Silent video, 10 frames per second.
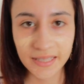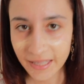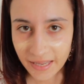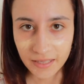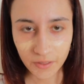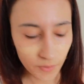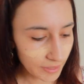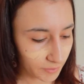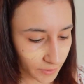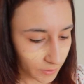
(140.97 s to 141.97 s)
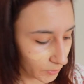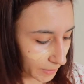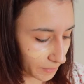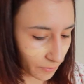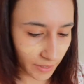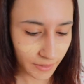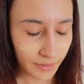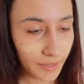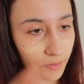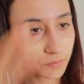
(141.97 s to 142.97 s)
Yeah, I know I look creepy right
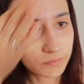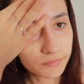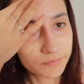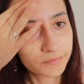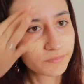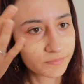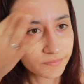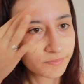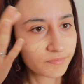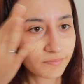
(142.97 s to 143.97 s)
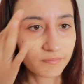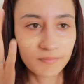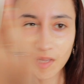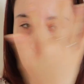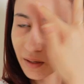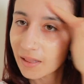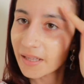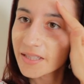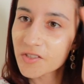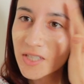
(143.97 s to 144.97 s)
now, but
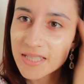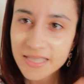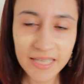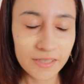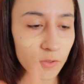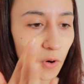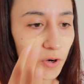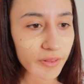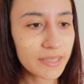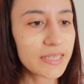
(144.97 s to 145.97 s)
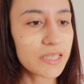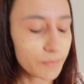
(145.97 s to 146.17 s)
let's just ignore this